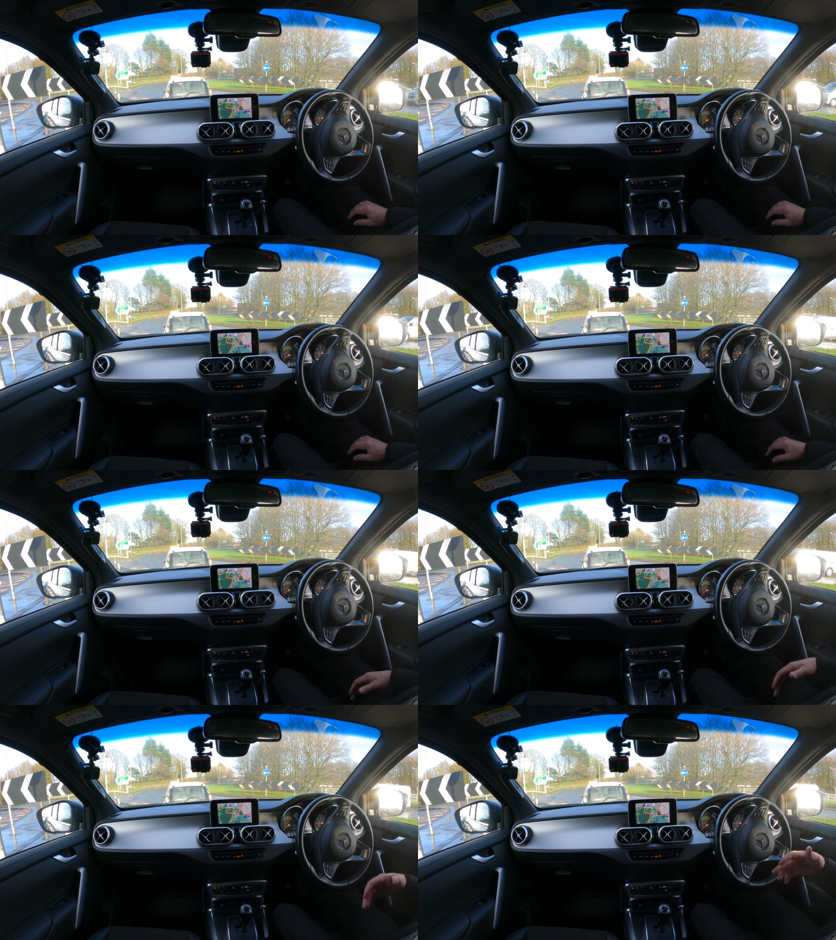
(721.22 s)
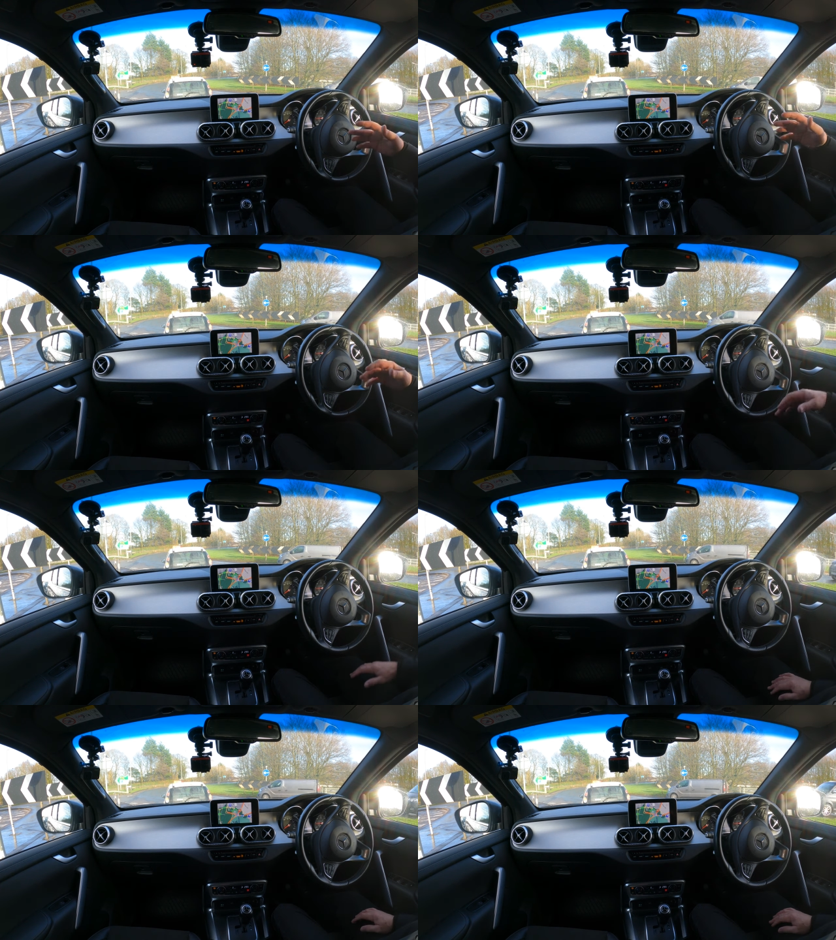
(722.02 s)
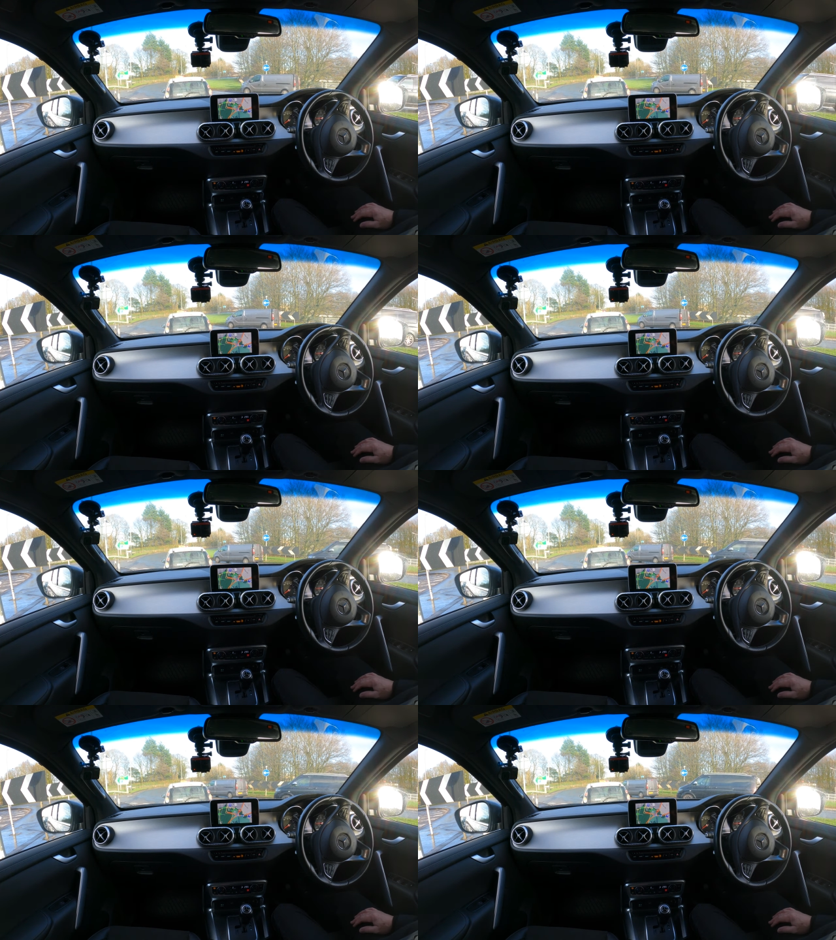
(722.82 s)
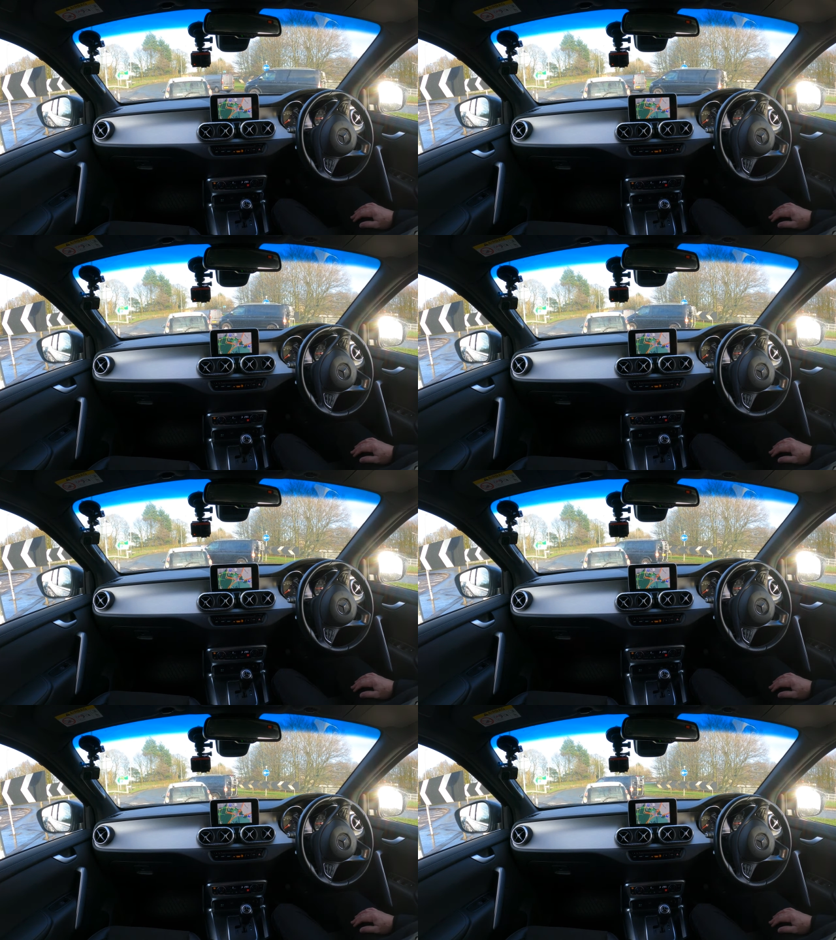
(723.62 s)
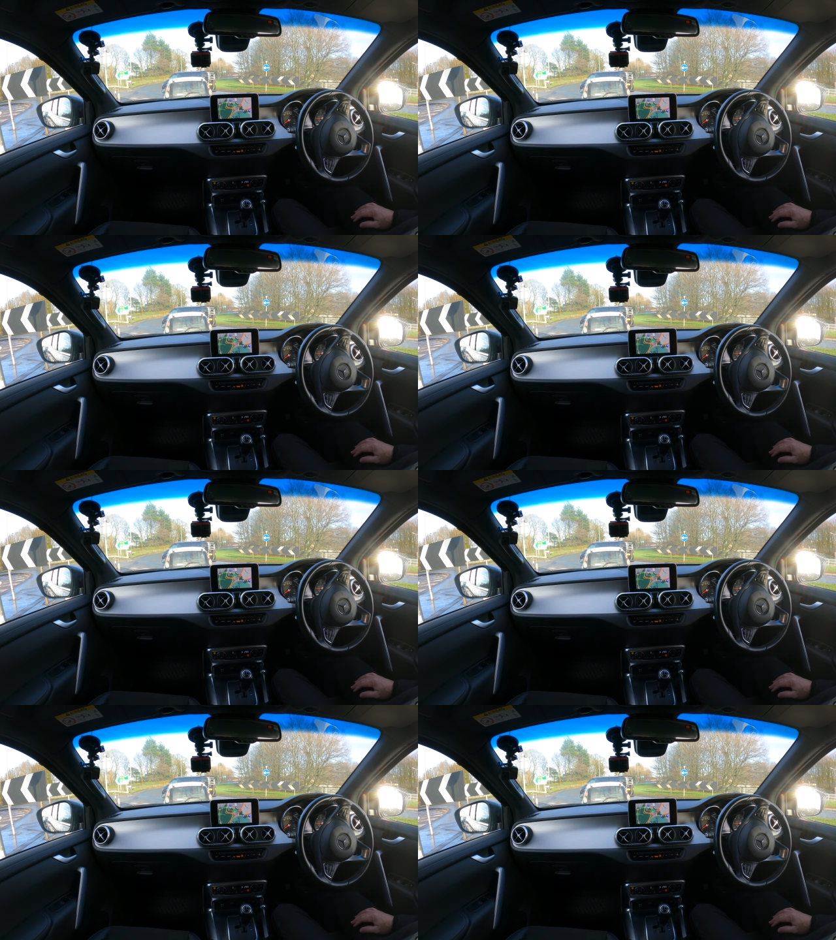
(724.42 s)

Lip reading: [unreadable: no face in view]